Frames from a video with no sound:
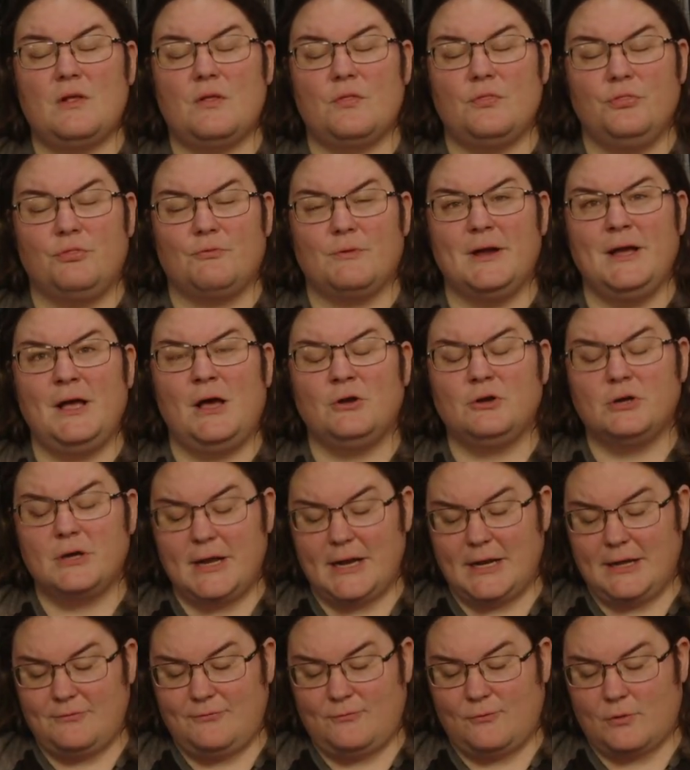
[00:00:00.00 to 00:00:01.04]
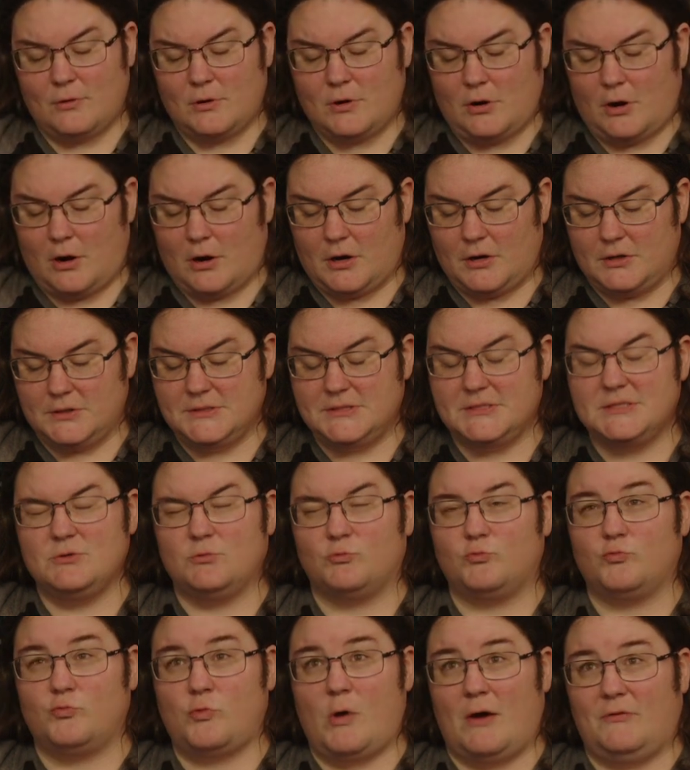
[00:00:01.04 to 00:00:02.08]
384 cards,
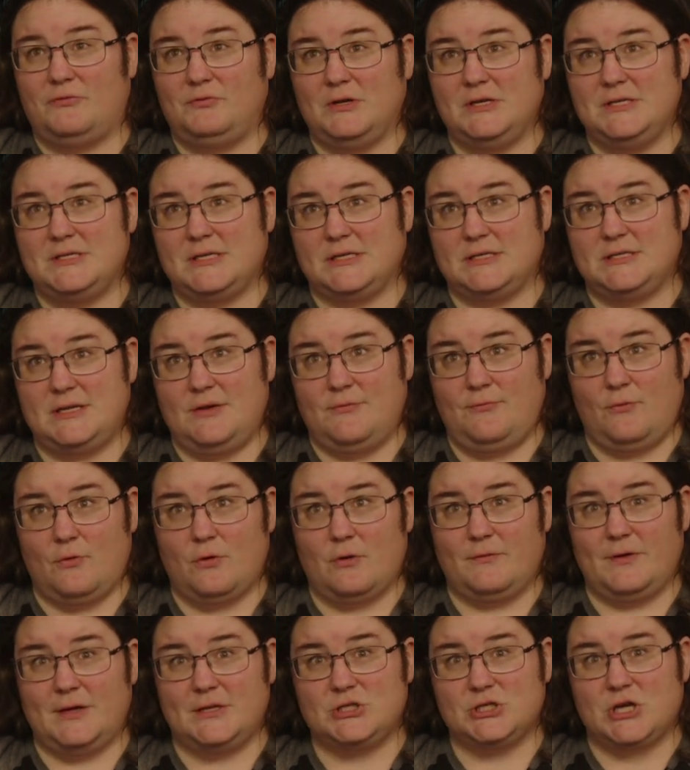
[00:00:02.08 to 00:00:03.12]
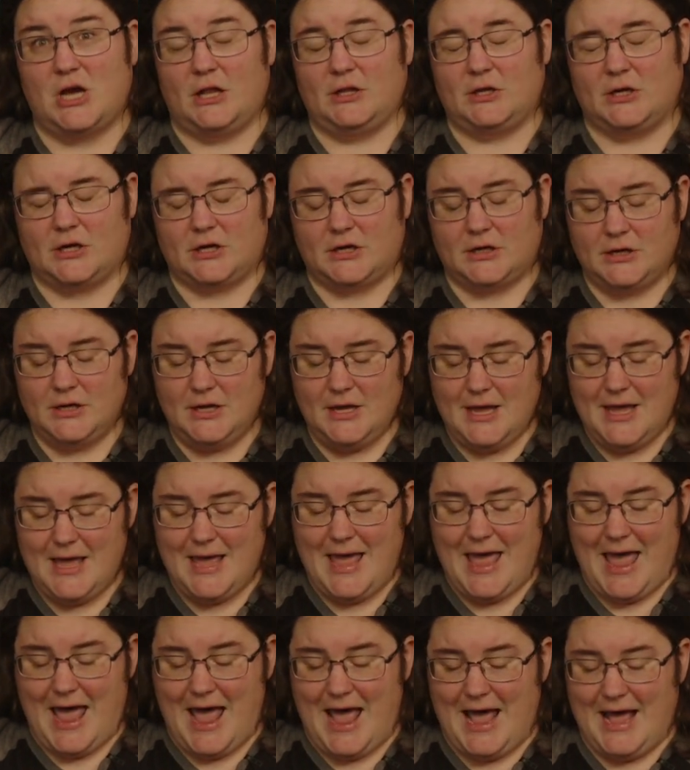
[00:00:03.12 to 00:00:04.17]
roughly 64 of each color,
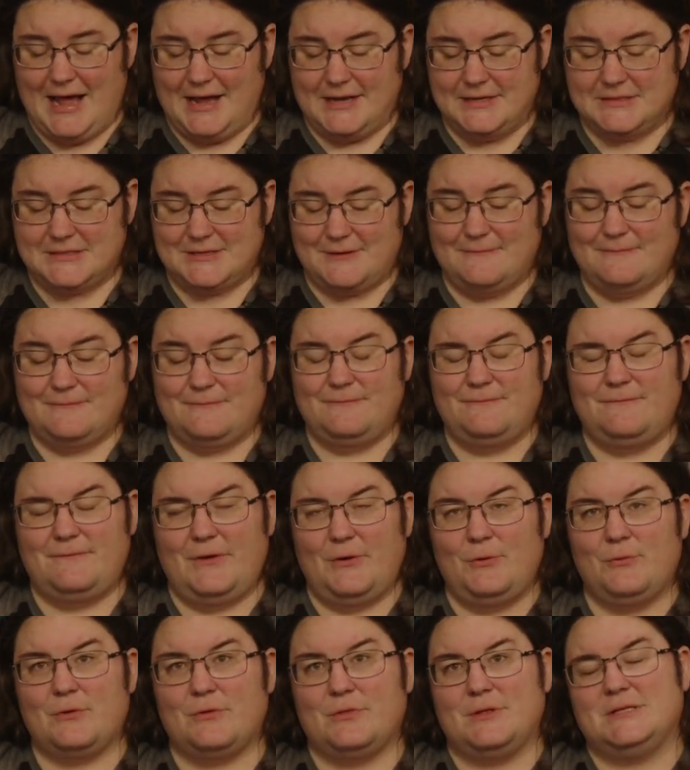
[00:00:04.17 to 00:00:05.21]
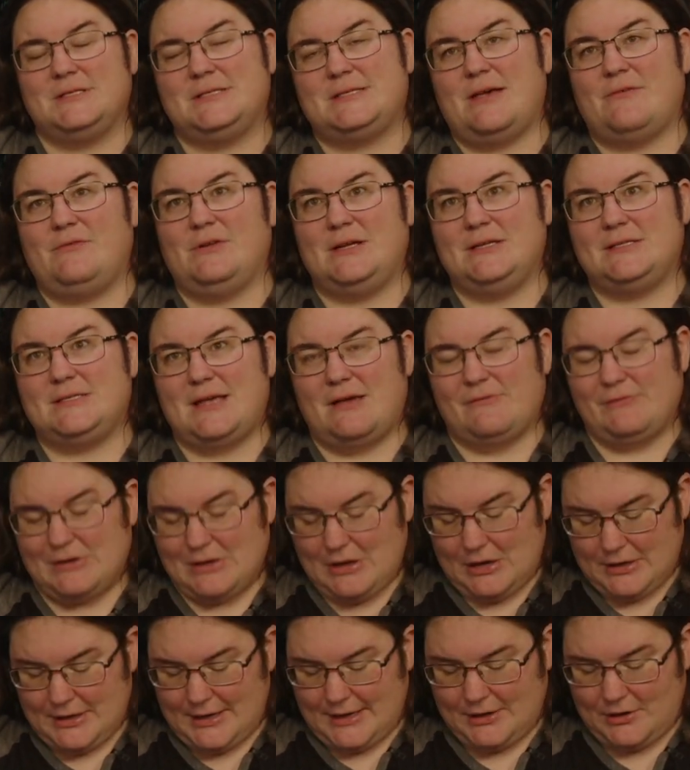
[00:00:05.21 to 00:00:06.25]
and fewer than 77
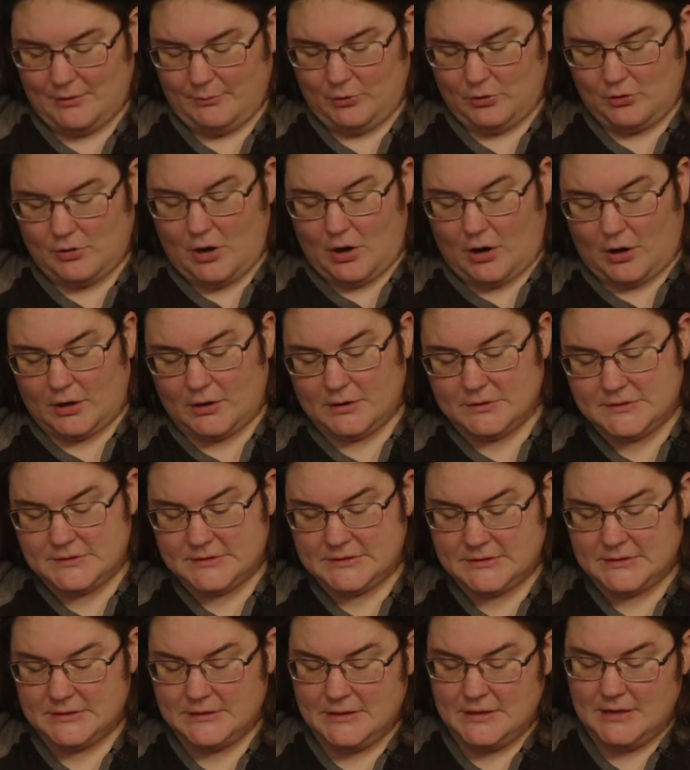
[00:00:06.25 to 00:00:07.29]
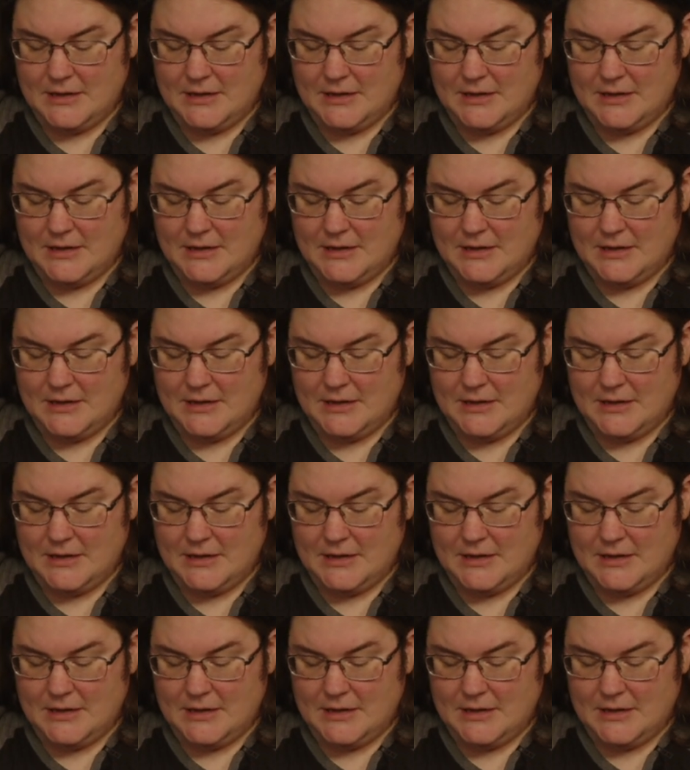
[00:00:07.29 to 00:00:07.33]
uninkable cards.